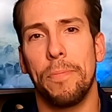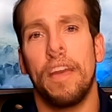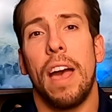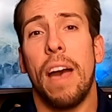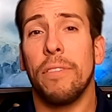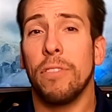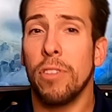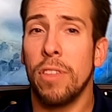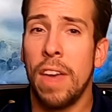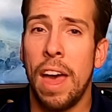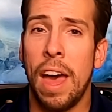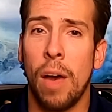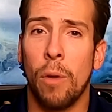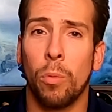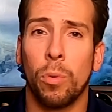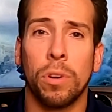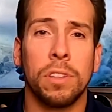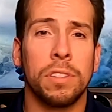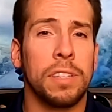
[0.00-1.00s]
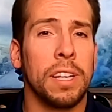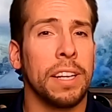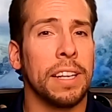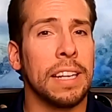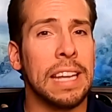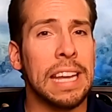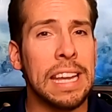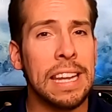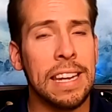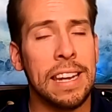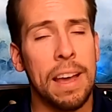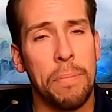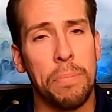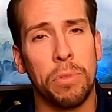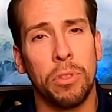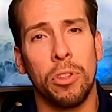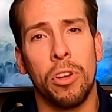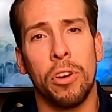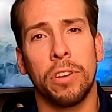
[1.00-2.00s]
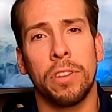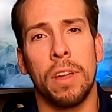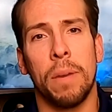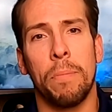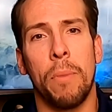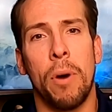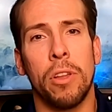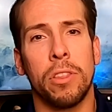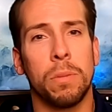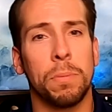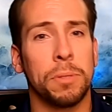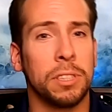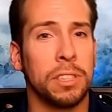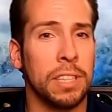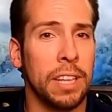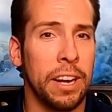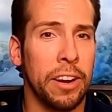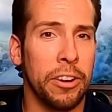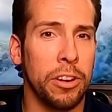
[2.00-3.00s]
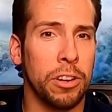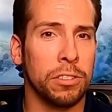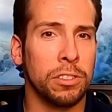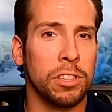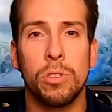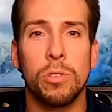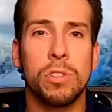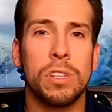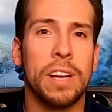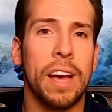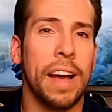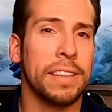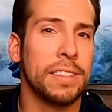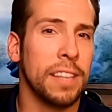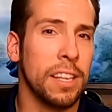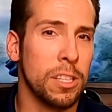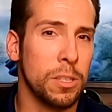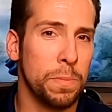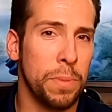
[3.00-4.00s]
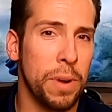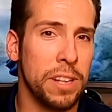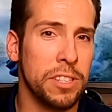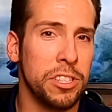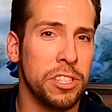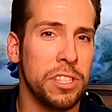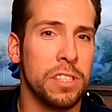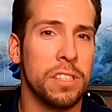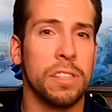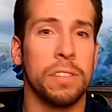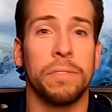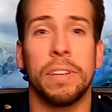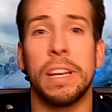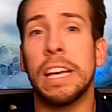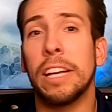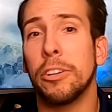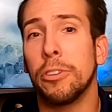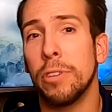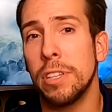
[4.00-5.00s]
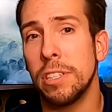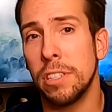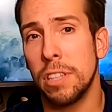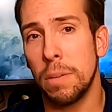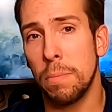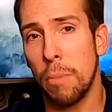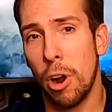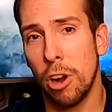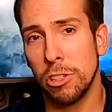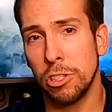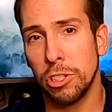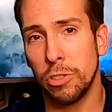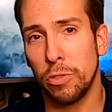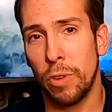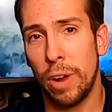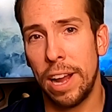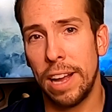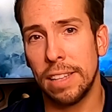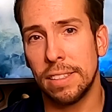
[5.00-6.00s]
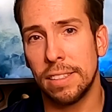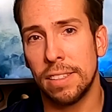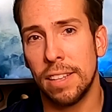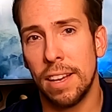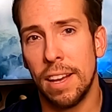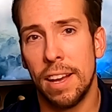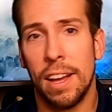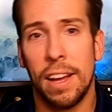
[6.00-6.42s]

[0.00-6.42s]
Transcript: After that, we're going to take an in-depth look at multiple scenarios using Excel spreadsheets of increase in margin rates,